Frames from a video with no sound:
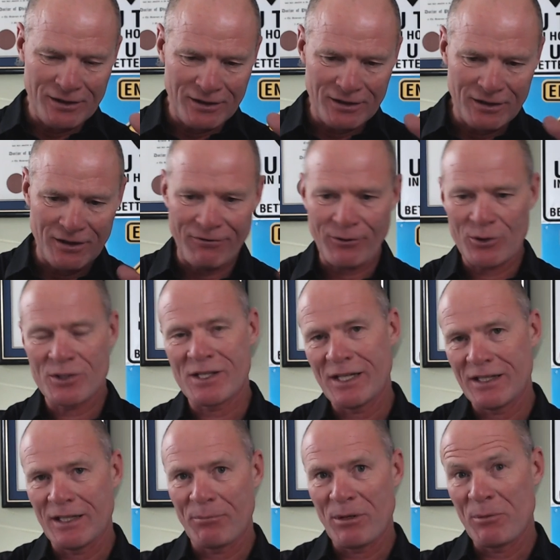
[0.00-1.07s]
the first
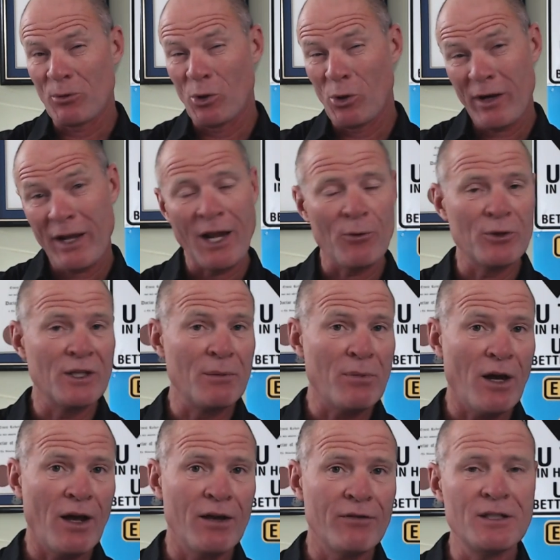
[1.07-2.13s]
thing that people look at when they
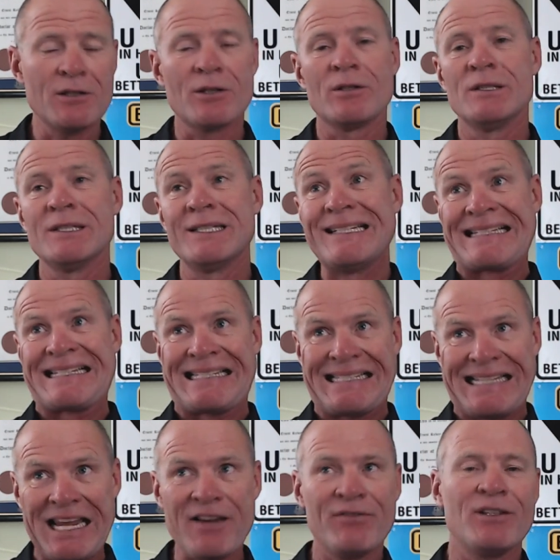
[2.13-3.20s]
buy a vehicle is
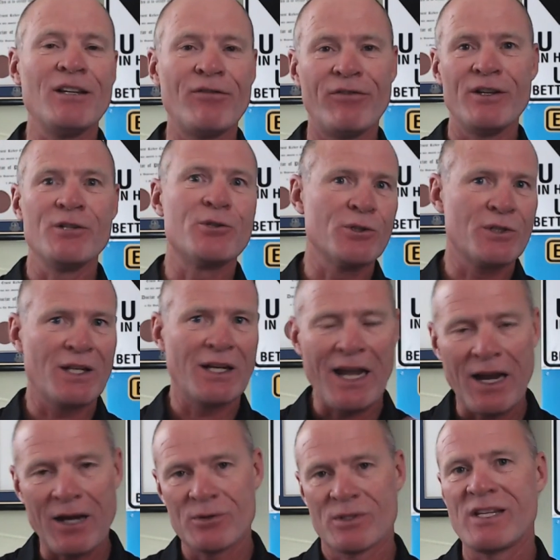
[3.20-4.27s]
safety features and
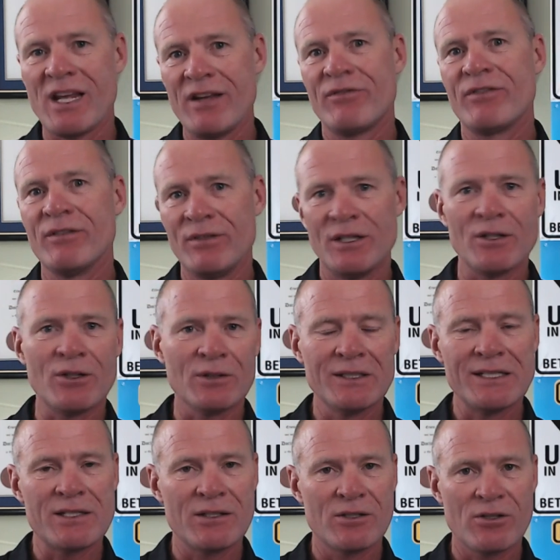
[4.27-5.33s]
how safe the vehicle
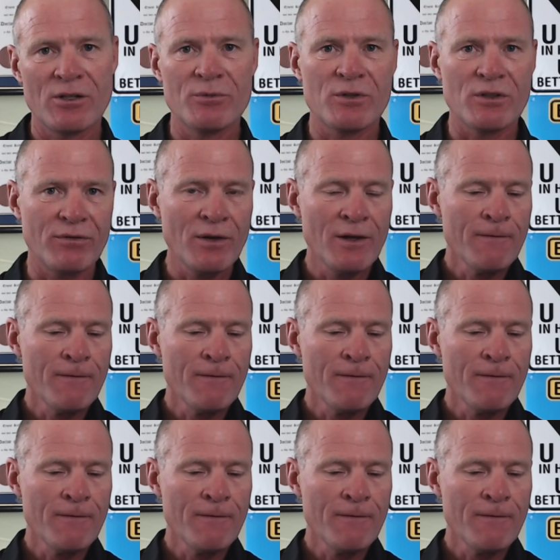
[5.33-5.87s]
is in terms of